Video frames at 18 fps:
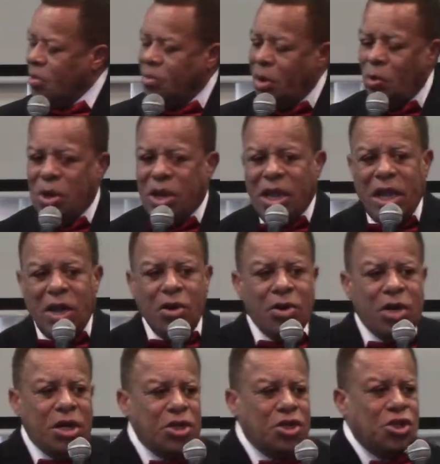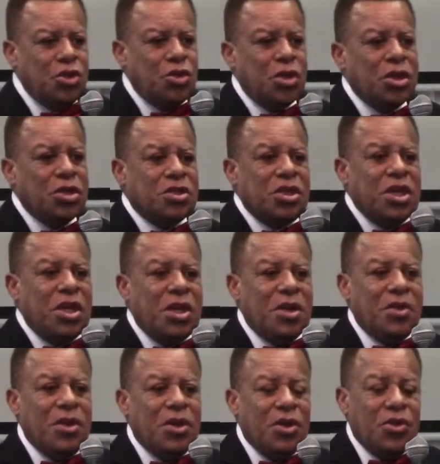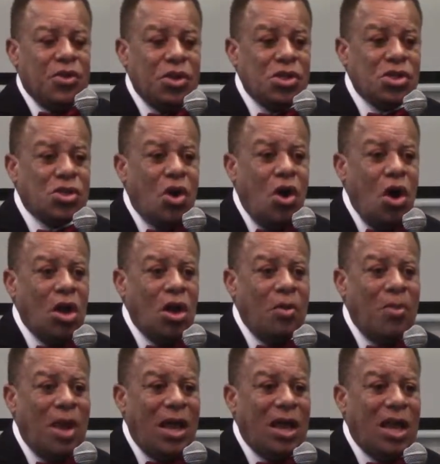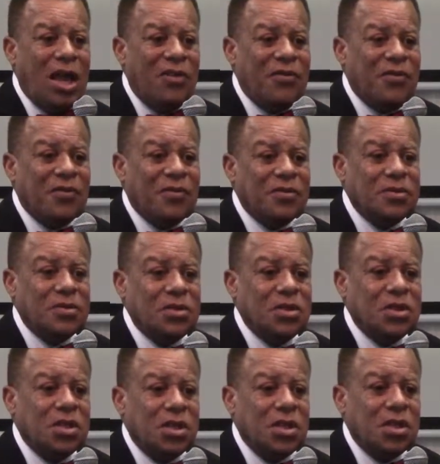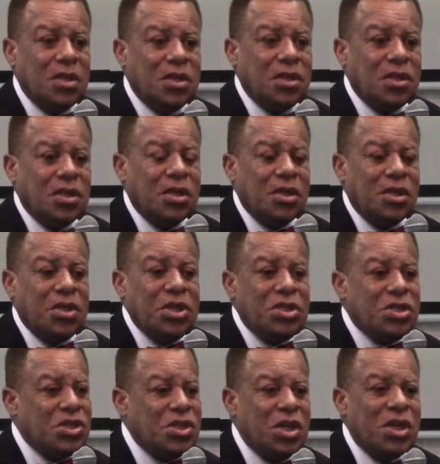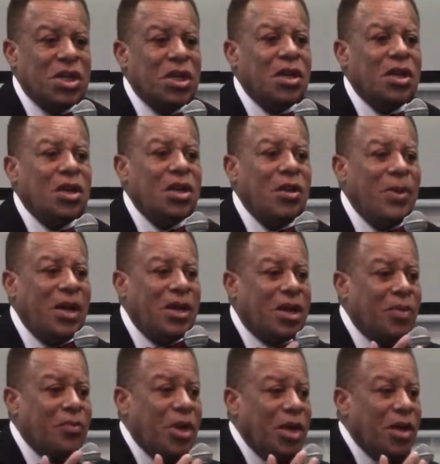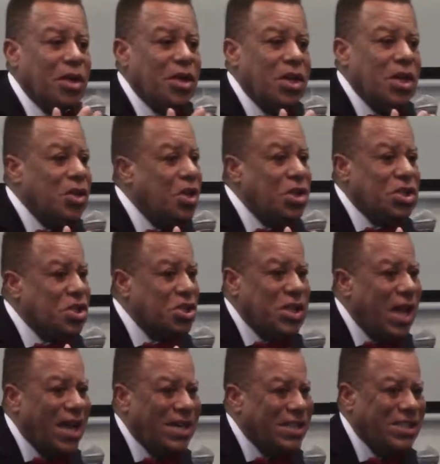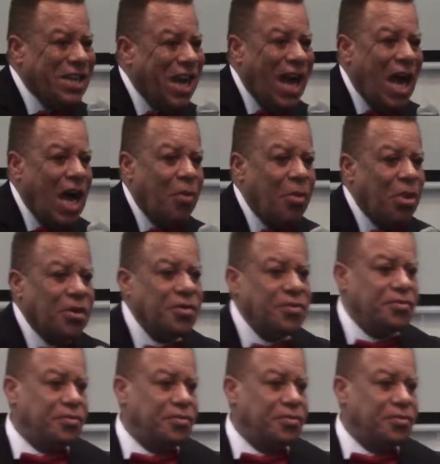but we enter into, see, this call on my life, this is let me look at me. This is not a job.